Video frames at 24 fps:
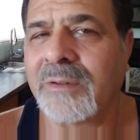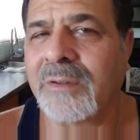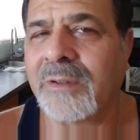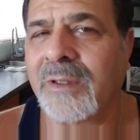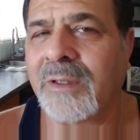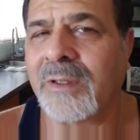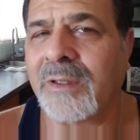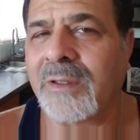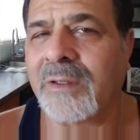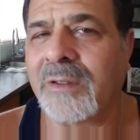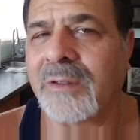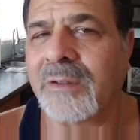
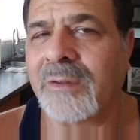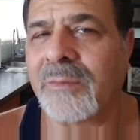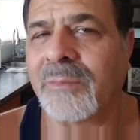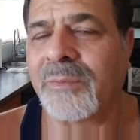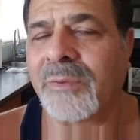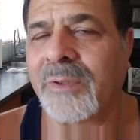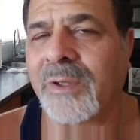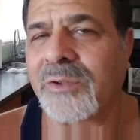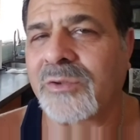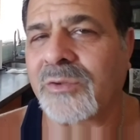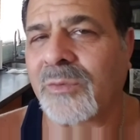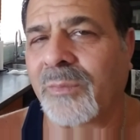and the
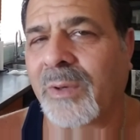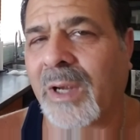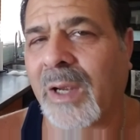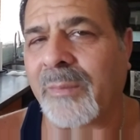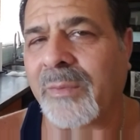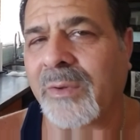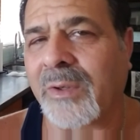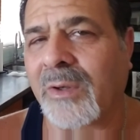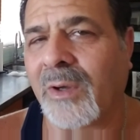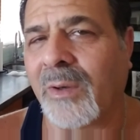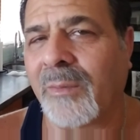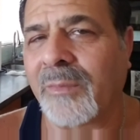police will
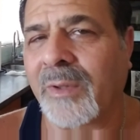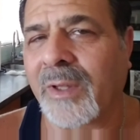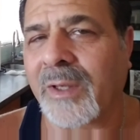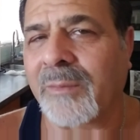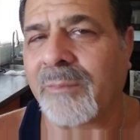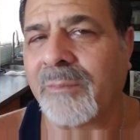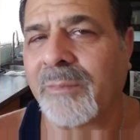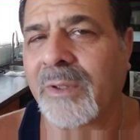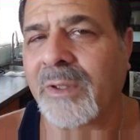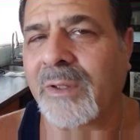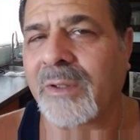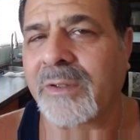probably come like
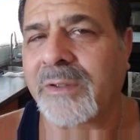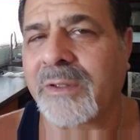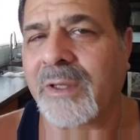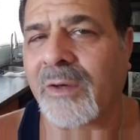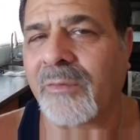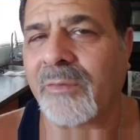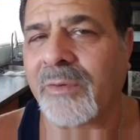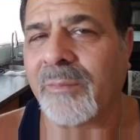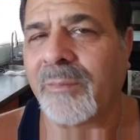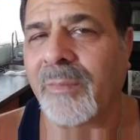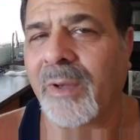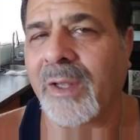
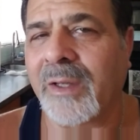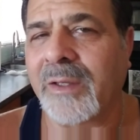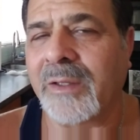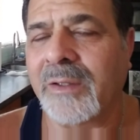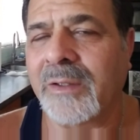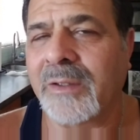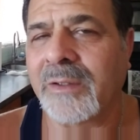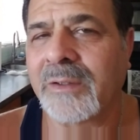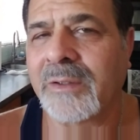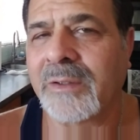military men